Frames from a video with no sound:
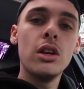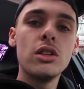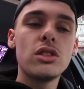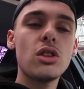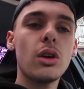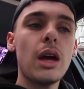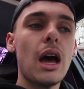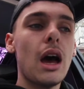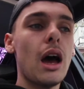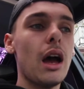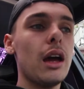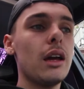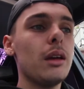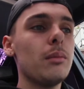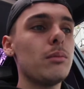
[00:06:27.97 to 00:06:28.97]
So yeah,
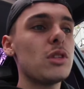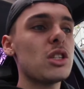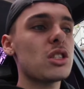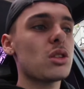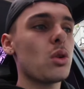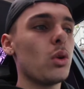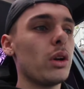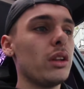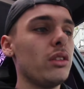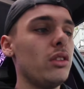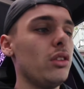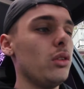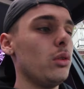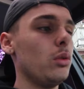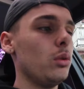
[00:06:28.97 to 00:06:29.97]
I am just going
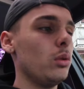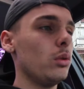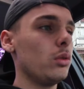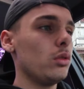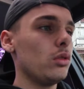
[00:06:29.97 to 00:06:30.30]
to